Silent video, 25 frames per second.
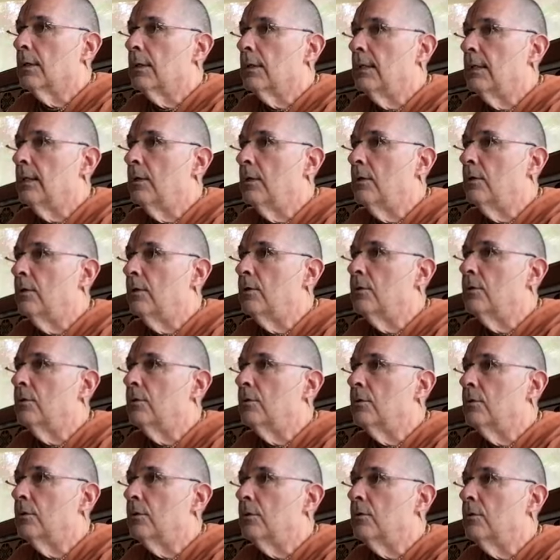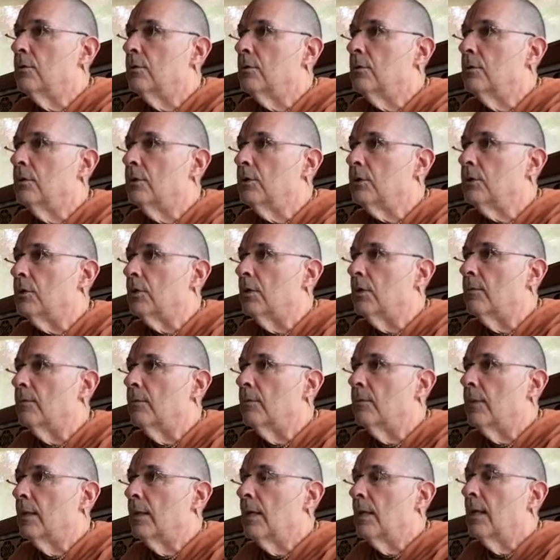He entered into Krishna,
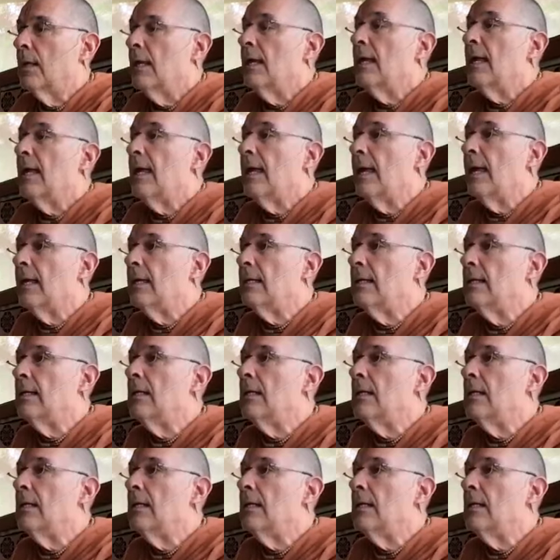and